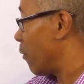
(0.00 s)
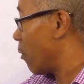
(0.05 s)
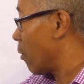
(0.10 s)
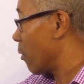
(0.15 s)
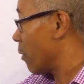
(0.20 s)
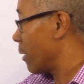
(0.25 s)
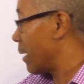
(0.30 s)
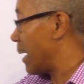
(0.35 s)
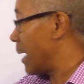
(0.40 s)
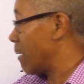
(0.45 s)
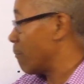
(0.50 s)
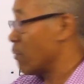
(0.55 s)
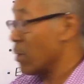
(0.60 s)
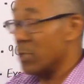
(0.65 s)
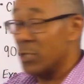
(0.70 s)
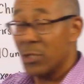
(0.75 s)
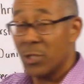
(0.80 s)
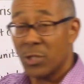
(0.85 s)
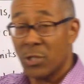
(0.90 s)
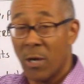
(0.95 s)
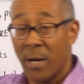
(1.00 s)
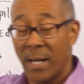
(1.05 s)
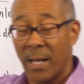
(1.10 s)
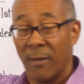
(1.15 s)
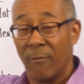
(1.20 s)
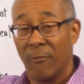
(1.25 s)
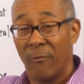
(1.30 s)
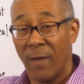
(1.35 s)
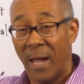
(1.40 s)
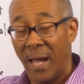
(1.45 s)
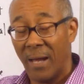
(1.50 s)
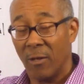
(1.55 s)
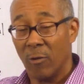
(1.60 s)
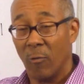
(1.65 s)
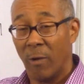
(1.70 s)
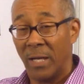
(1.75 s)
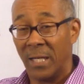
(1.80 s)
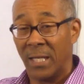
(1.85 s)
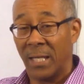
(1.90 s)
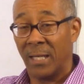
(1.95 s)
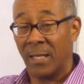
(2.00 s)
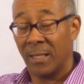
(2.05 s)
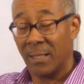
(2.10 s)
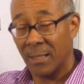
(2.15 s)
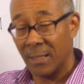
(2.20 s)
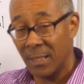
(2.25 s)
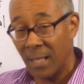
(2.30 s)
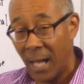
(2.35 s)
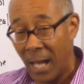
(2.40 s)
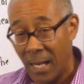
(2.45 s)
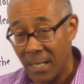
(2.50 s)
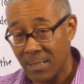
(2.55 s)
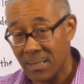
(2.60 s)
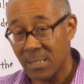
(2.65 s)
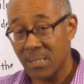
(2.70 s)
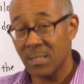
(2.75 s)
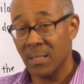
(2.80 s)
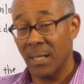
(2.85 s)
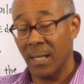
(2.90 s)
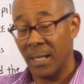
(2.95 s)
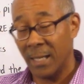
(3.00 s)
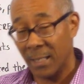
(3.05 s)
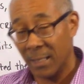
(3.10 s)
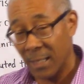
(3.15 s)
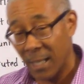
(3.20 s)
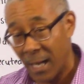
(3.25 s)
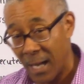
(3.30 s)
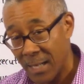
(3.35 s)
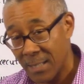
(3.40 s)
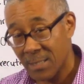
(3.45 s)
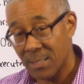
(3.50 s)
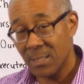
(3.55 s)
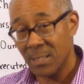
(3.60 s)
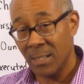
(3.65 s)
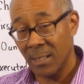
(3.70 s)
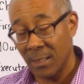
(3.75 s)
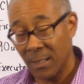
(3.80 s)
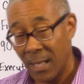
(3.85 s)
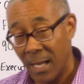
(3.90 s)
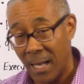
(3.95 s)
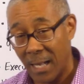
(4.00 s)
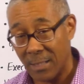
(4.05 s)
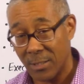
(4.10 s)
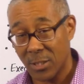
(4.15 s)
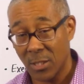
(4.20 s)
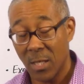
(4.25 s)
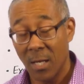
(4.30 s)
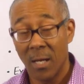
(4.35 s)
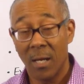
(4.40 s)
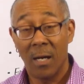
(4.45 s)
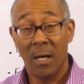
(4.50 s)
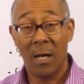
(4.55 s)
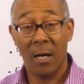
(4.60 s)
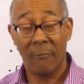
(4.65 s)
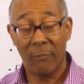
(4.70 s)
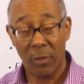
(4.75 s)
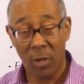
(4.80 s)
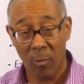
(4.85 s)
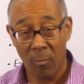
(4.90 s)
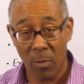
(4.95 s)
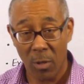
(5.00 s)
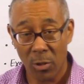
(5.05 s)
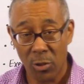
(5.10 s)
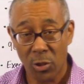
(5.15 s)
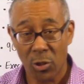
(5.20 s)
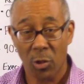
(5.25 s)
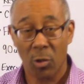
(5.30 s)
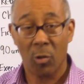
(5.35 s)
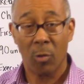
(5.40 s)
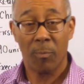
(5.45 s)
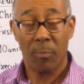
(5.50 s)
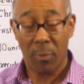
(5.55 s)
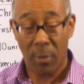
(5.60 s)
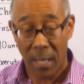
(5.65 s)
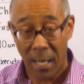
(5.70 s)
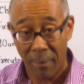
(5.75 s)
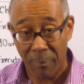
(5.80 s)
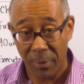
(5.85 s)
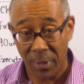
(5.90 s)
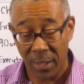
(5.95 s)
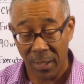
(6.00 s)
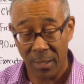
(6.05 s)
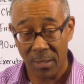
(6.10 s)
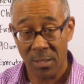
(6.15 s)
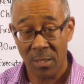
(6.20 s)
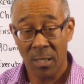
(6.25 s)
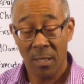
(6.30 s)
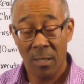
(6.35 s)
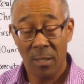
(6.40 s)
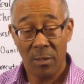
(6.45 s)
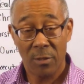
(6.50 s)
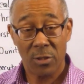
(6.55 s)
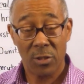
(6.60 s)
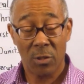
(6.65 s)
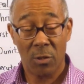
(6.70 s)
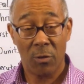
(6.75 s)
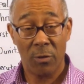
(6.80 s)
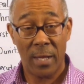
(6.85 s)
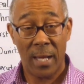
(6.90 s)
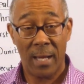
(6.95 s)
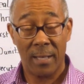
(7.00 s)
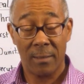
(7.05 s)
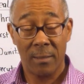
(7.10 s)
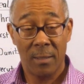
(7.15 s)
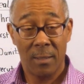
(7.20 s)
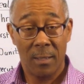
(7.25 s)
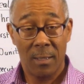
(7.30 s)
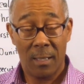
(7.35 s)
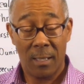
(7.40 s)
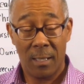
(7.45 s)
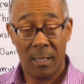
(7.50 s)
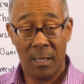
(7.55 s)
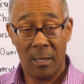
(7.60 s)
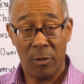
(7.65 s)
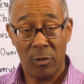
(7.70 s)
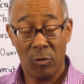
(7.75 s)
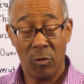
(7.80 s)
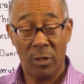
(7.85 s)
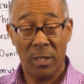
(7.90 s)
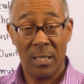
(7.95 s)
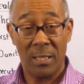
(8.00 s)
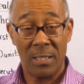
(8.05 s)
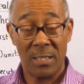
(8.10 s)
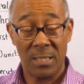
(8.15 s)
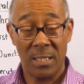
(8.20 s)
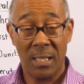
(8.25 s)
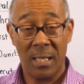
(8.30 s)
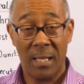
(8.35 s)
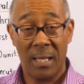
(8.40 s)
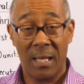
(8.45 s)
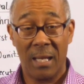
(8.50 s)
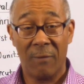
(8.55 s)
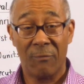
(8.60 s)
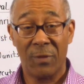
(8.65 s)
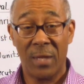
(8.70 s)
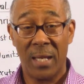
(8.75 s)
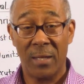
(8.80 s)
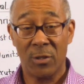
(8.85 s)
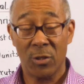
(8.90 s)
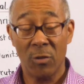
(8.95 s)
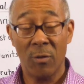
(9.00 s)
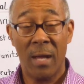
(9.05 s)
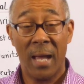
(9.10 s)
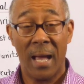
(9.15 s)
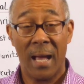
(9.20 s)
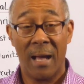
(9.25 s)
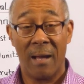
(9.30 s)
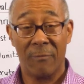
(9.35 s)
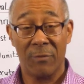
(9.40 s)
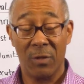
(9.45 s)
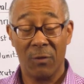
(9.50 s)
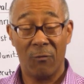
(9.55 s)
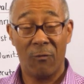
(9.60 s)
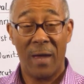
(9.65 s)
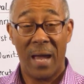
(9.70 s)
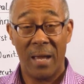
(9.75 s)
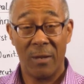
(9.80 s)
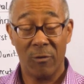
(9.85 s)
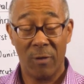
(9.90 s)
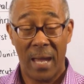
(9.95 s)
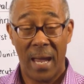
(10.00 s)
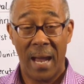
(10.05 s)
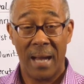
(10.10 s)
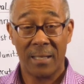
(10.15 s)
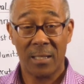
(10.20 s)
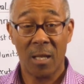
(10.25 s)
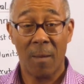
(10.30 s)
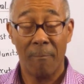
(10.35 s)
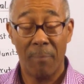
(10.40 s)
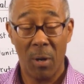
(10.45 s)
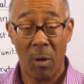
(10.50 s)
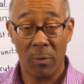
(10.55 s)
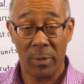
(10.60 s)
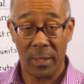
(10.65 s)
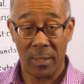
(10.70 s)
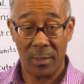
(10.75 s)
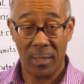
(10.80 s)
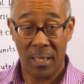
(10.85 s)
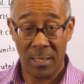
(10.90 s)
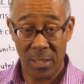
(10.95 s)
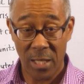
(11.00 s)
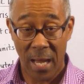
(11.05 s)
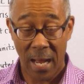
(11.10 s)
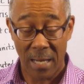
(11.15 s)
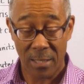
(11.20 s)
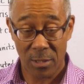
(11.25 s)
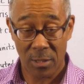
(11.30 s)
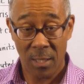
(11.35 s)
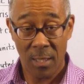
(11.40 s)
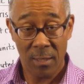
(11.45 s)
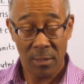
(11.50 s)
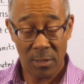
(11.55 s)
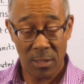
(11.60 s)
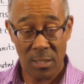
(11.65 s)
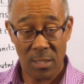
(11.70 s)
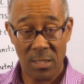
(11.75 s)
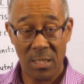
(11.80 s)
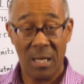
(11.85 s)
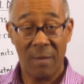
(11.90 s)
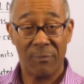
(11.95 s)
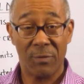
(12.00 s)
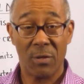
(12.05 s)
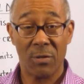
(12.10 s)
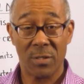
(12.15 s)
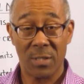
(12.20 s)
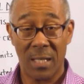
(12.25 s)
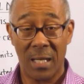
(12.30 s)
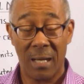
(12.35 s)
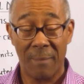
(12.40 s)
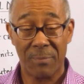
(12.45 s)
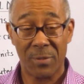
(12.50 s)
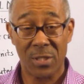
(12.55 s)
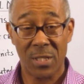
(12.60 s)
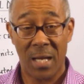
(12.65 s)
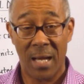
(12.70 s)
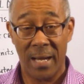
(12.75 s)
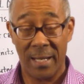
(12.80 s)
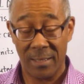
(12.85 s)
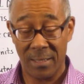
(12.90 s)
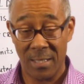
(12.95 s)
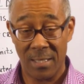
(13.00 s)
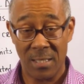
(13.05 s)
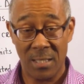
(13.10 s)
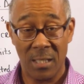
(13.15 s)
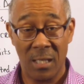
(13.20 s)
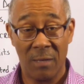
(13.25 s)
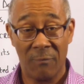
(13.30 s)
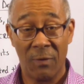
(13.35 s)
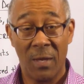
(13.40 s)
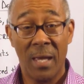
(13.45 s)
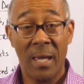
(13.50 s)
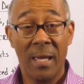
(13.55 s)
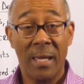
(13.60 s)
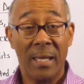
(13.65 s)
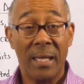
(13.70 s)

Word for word: four, I want you to start evaluating lots and lots and lots of commercial properties so that uh, you can see if they do have the value add component attached, to see if there's upside, to see if